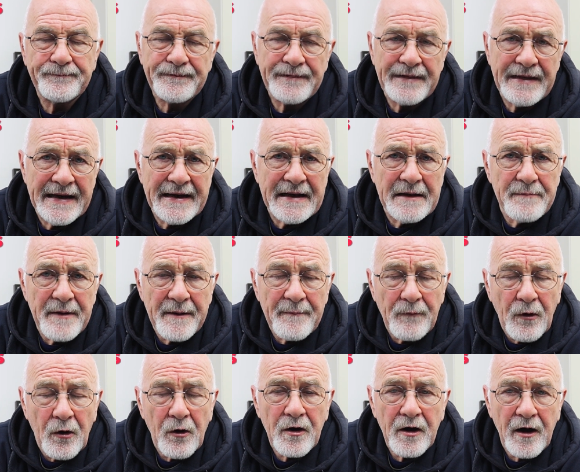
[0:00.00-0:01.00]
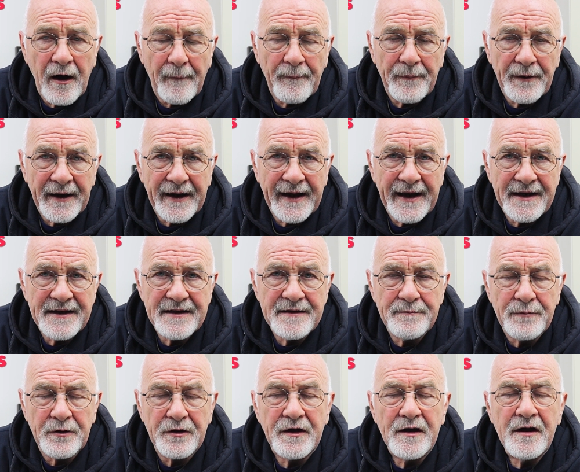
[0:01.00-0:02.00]
A little bit more complicated,
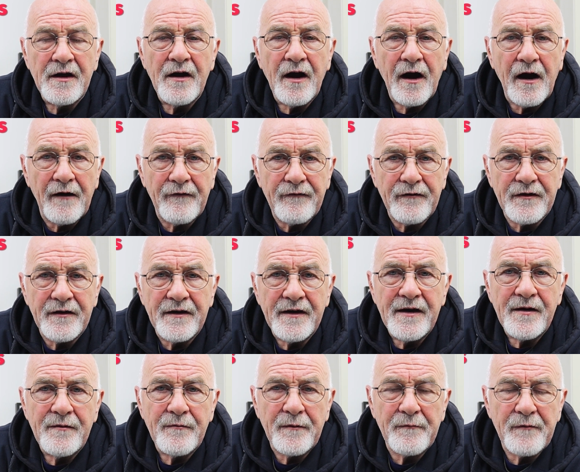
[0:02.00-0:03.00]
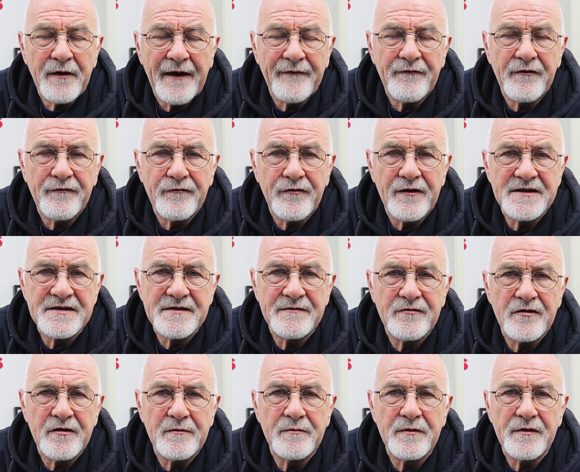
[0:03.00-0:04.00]
but often when we have a phrasal
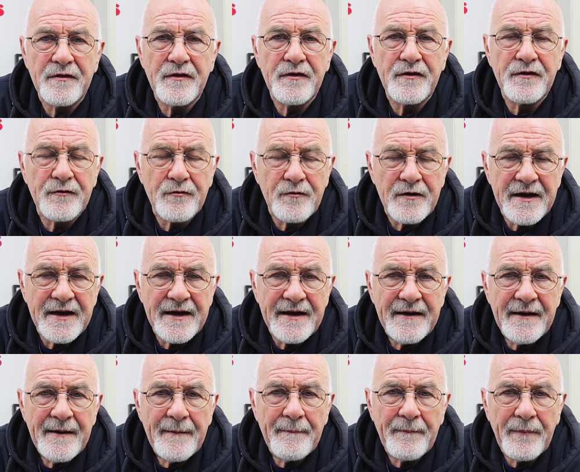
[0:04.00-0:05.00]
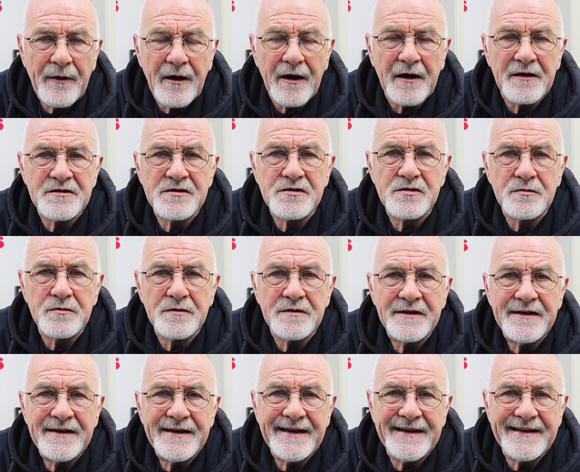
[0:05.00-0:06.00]
verb with 3 parts to it,
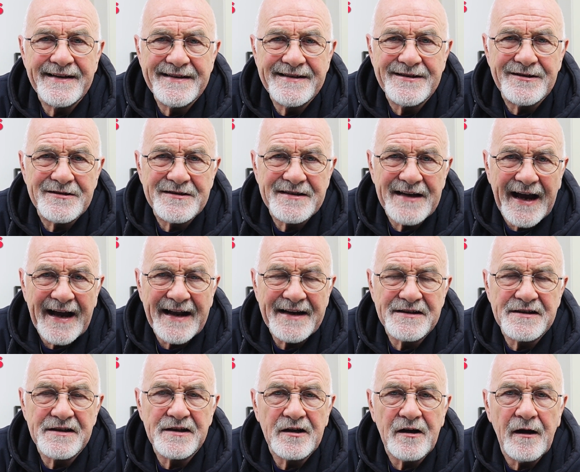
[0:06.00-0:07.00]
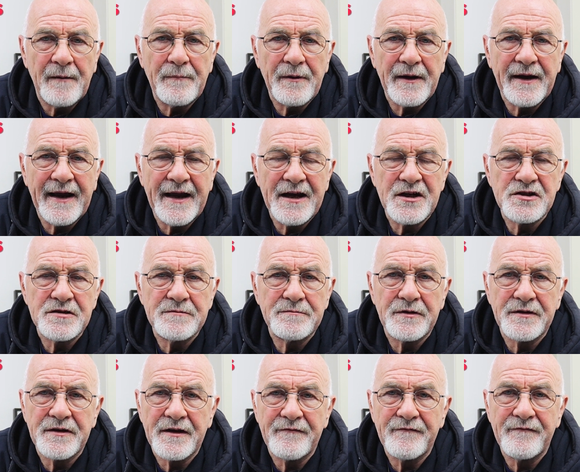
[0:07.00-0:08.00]
it does add to the complication,
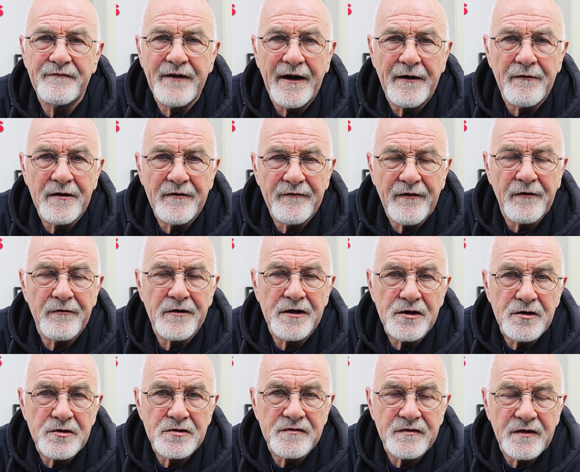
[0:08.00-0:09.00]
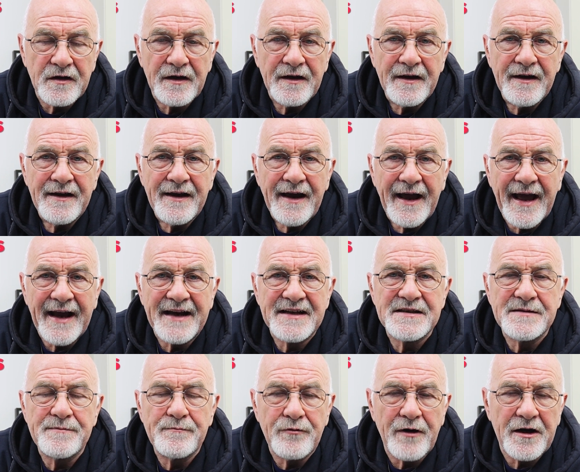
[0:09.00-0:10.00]
but they're very, very useful
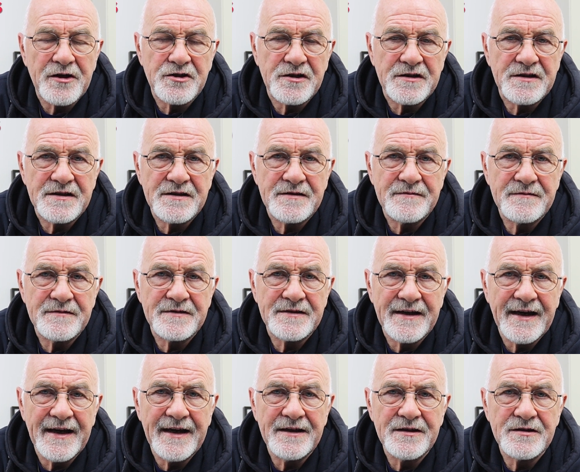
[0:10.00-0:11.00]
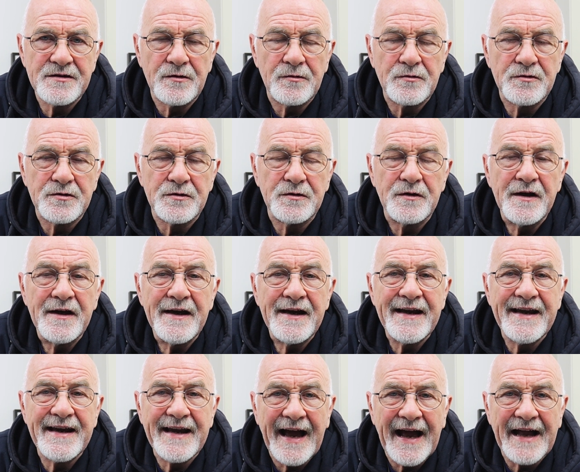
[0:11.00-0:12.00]
expressions, okay? So to
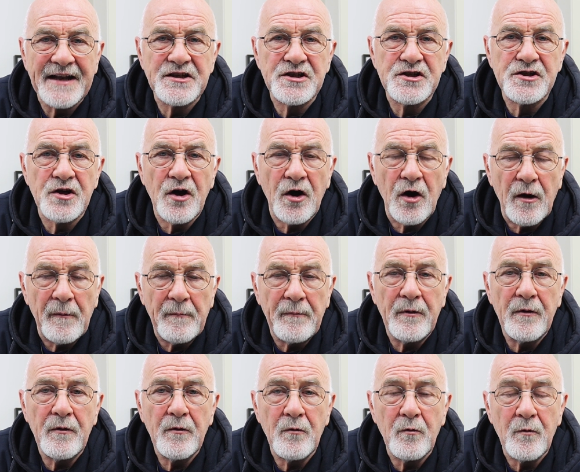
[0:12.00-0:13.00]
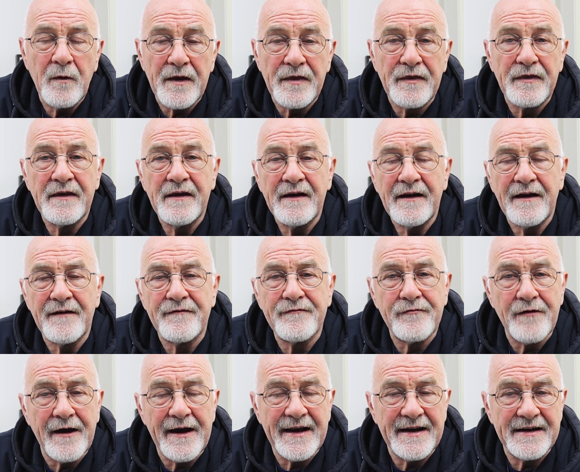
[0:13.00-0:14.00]
catch up with a
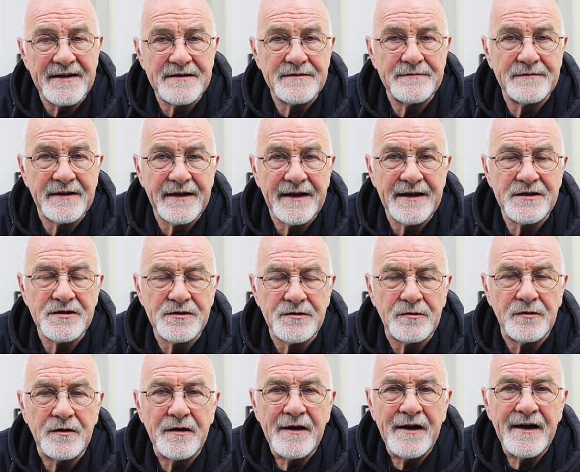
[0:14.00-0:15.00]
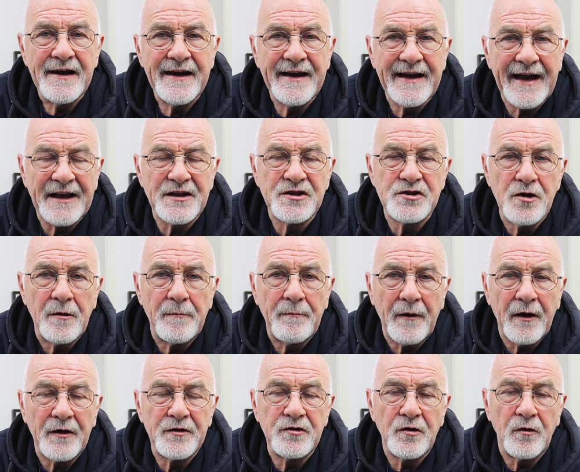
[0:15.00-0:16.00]
friend, okay? So catch up
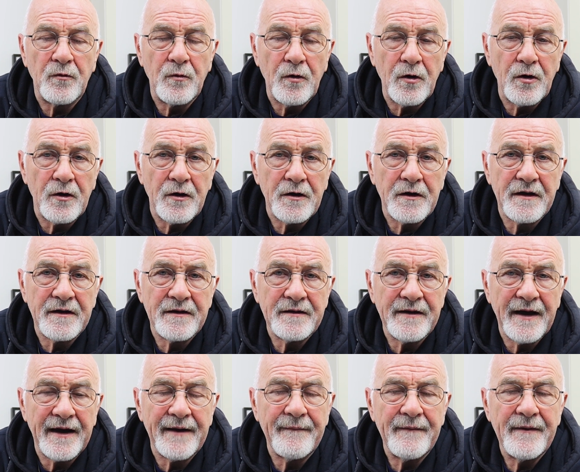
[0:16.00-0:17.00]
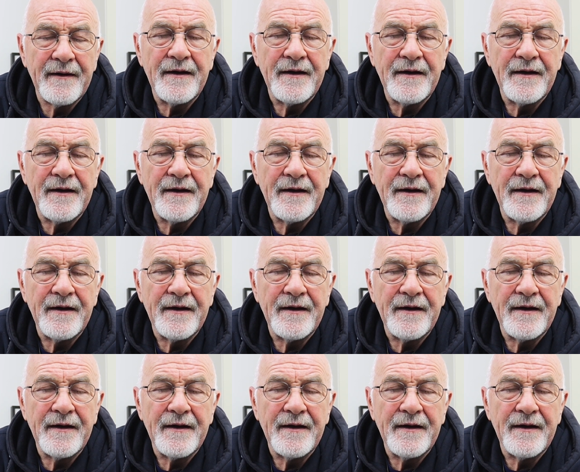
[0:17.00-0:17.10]
on your work, yeah?